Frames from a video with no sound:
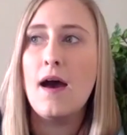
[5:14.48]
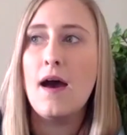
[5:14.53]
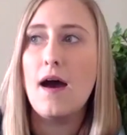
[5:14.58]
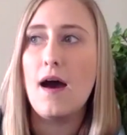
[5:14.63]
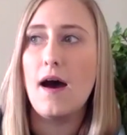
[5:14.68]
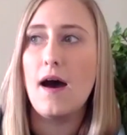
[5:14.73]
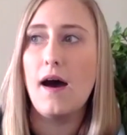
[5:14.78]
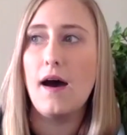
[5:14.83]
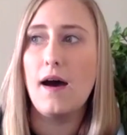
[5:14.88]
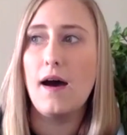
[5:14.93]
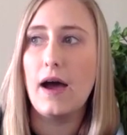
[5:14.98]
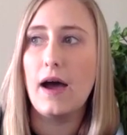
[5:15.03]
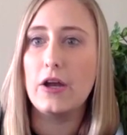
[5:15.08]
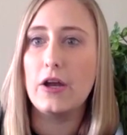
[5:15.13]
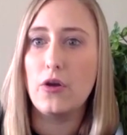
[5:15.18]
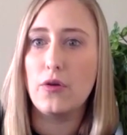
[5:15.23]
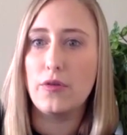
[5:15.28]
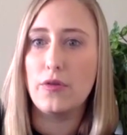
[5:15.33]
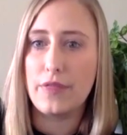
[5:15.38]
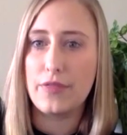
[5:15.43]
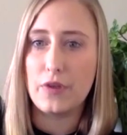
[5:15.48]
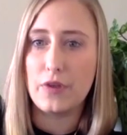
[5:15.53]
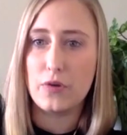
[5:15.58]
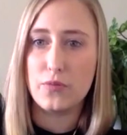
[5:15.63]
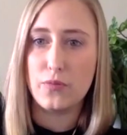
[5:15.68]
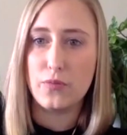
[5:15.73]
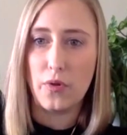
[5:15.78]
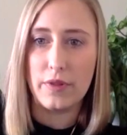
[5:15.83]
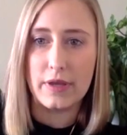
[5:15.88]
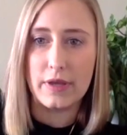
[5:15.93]
I know that they're
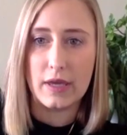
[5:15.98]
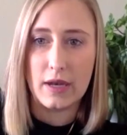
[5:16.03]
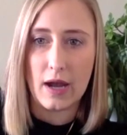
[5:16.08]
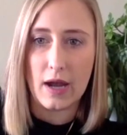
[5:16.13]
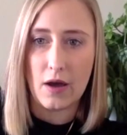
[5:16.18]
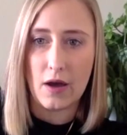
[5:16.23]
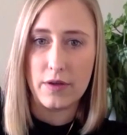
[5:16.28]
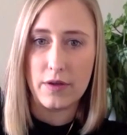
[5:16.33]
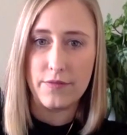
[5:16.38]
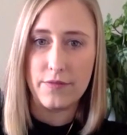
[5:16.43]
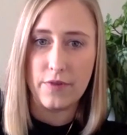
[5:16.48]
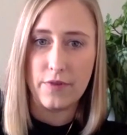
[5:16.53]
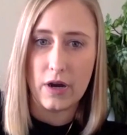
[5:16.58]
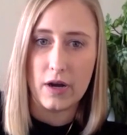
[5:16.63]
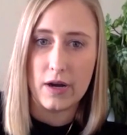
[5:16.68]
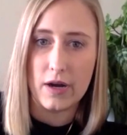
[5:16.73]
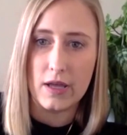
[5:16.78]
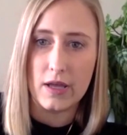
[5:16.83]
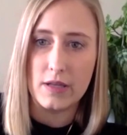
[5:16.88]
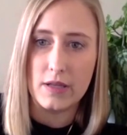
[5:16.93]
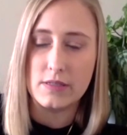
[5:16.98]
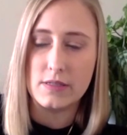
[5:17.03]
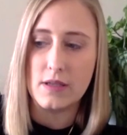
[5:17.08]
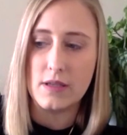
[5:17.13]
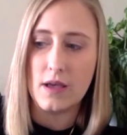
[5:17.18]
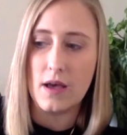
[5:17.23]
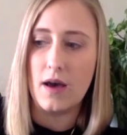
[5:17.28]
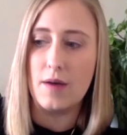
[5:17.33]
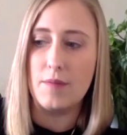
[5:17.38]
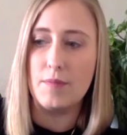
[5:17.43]
rolling it out in various
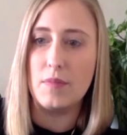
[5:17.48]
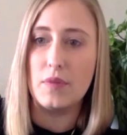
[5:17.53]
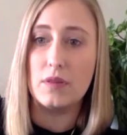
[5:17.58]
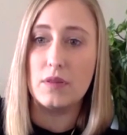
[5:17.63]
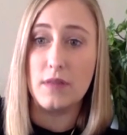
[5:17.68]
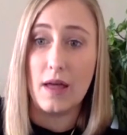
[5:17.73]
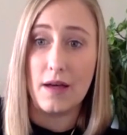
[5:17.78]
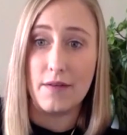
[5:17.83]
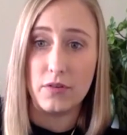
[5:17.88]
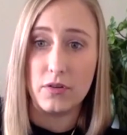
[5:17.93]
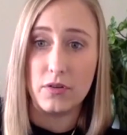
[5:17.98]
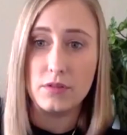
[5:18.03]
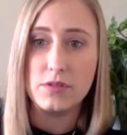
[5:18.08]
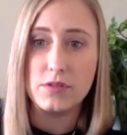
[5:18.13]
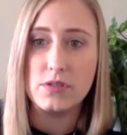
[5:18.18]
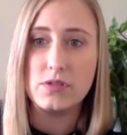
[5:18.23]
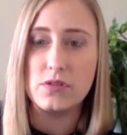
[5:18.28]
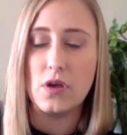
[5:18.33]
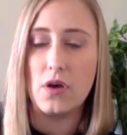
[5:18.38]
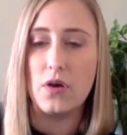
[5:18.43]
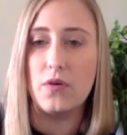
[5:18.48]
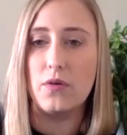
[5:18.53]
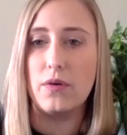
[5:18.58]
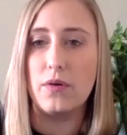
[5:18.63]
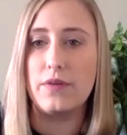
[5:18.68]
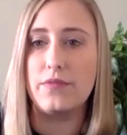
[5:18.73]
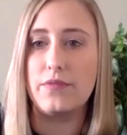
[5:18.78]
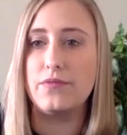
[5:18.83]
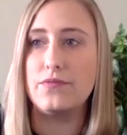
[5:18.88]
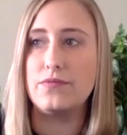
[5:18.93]
levels. So
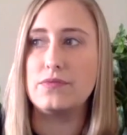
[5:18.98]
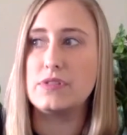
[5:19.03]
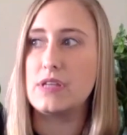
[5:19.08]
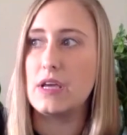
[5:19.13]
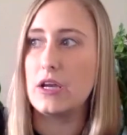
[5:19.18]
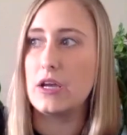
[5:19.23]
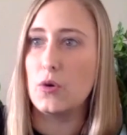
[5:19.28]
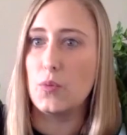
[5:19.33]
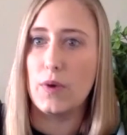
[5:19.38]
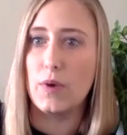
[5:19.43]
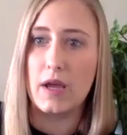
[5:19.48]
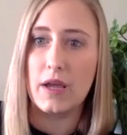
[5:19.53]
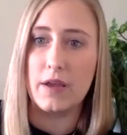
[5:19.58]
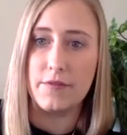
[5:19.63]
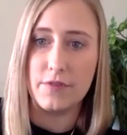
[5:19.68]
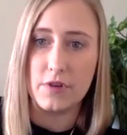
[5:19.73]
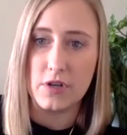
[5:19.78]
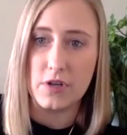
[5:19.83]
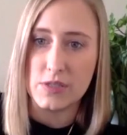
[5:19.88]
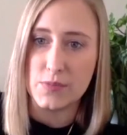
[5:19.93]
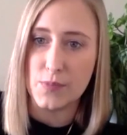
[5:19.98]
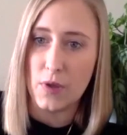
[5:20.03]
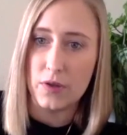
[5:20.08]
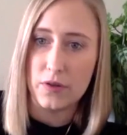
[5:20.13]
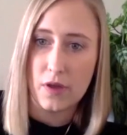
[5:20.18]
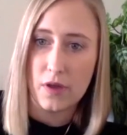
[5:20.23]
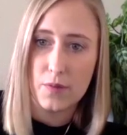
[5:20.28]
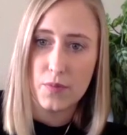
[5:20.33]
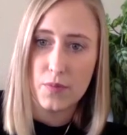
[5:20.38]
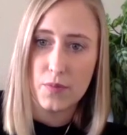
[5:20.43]
if, say, you're working for a small
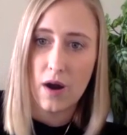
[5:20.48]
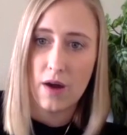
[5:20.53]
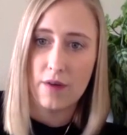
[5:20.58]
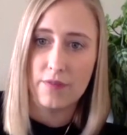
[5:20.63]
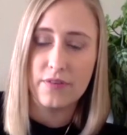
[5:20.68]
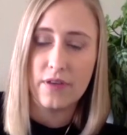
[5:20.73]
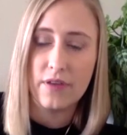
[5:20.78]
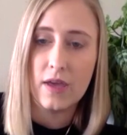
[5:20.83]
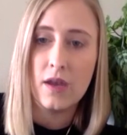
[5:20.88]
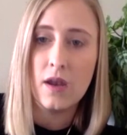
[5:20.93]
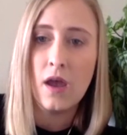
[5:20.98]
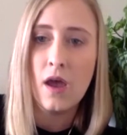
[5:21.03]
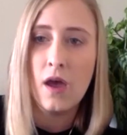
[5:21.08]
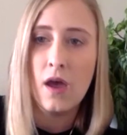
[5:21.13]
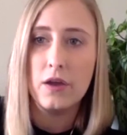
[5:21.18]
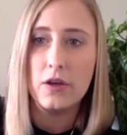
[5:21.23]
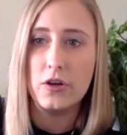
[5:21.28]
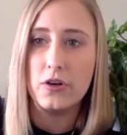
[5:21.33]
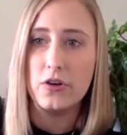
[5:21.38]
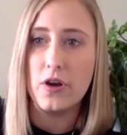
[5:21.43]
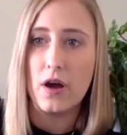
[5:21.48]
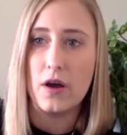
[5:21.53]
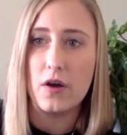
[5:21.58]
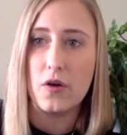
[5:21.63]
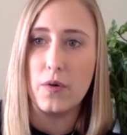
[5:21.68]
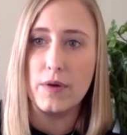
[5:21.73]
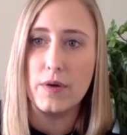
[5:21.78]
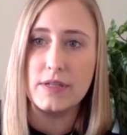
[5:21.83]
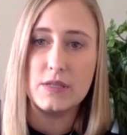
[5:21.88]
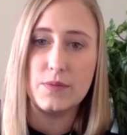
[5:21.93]
nonprofit, you're not
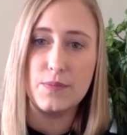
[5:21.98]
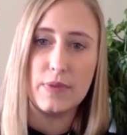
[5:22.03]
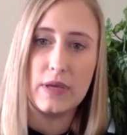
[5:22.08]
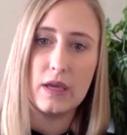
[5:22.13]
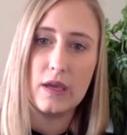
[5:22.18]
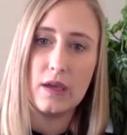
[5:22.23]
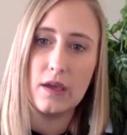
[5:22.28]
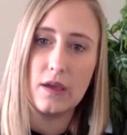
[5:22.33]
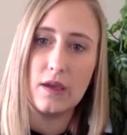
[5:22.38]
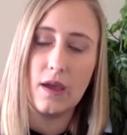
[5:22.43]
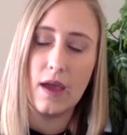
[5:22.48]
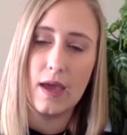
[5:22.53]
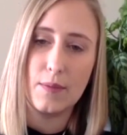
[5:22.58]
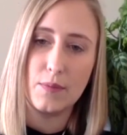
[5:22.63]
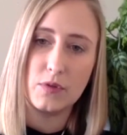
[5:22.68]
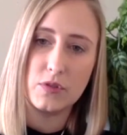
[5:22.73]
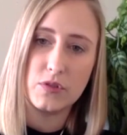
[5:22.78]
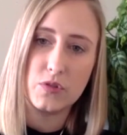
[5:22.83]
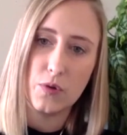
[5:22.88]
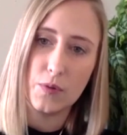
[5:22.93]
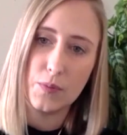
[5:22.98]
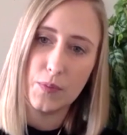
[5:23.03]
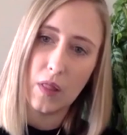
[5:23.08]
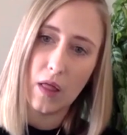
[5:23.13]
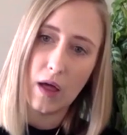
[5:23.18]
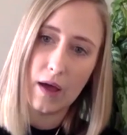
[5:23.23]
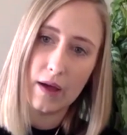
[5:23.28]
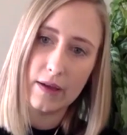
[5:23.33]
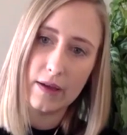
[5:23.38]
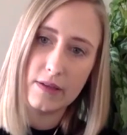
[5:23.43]
going to be able to
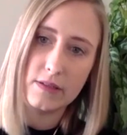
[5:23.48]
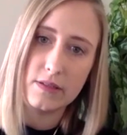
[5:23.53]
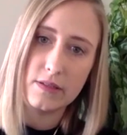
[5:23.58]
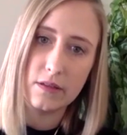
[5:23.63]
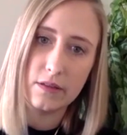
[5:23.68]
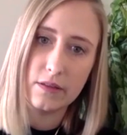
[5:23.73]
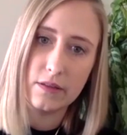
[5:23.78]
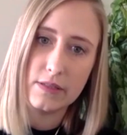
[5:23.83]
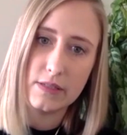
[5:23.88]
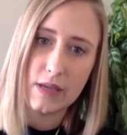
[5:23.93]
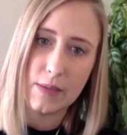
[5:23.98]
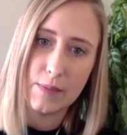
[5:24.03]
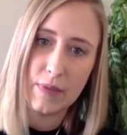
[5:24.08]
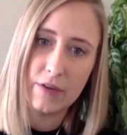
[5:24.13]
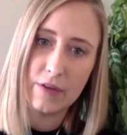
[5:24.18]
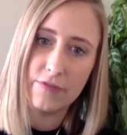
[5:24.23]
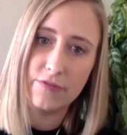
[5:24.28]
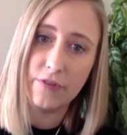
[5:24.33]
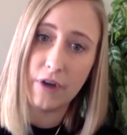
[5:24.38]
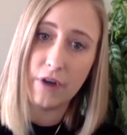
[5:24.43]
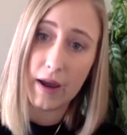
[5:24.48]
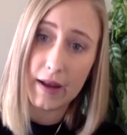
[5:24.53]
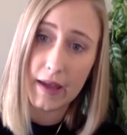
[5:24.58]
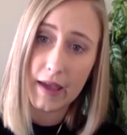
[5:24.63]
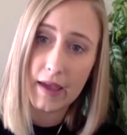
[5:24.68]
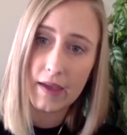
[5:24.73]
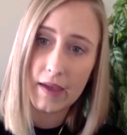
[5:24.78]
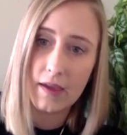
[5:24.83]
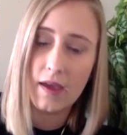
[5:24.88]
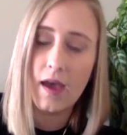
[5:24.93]
apply until this coming
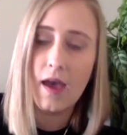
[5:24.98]
Friday.